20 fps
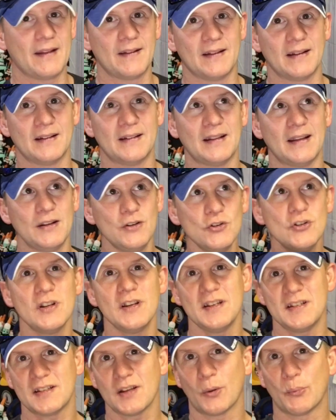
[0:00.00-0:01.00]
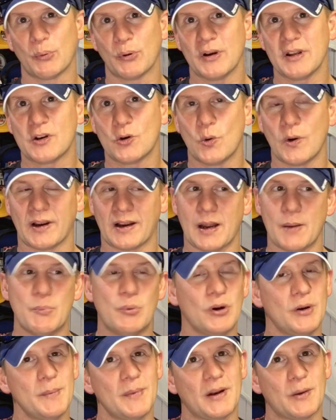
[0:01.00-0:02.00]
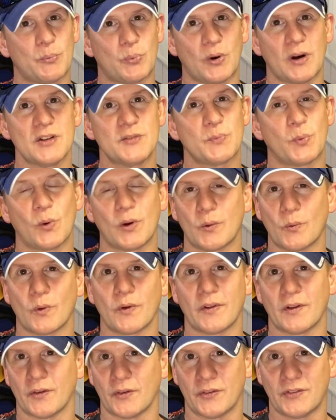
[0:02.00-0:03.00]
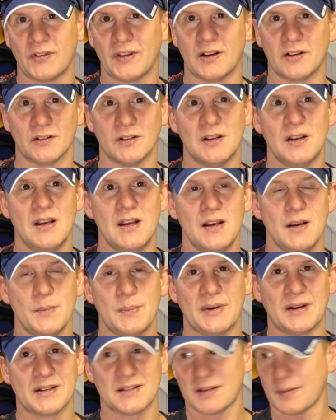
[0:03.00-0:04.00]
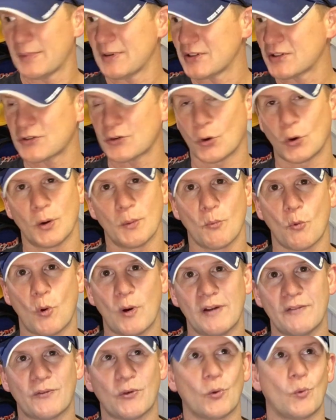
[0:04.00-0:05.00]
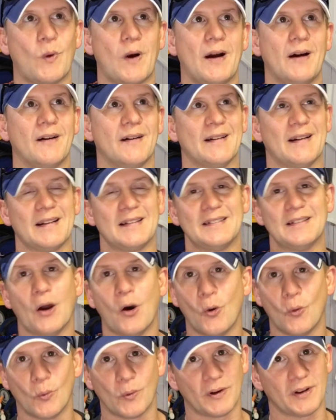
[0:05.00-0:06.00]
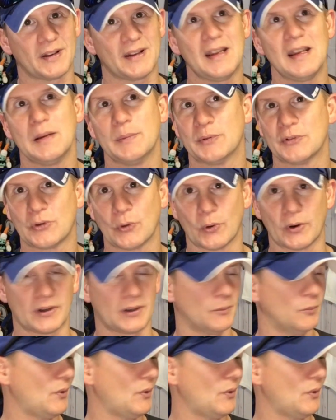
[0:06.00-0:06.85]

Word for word: then they usually sell pretty quick. I put them at a price point where they'll sell, because I've been storing them away for a while and I don't want to keep storing them.